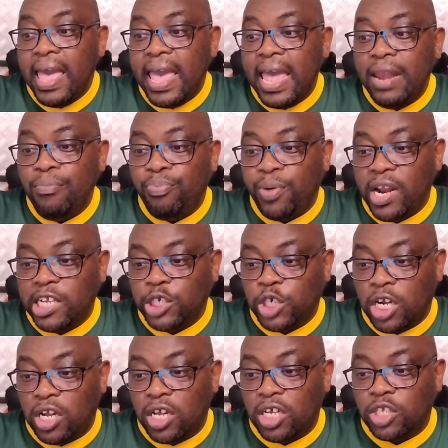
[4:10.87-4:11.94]
and
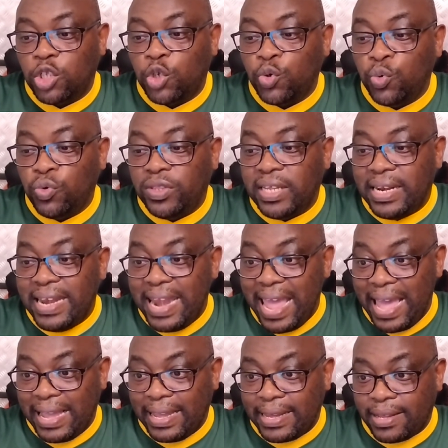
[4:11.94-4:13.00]
pressure to the
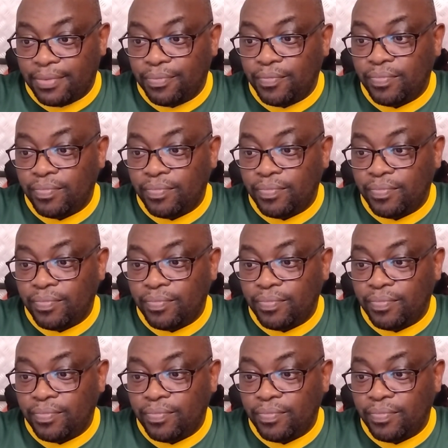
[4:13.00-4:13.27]
neck.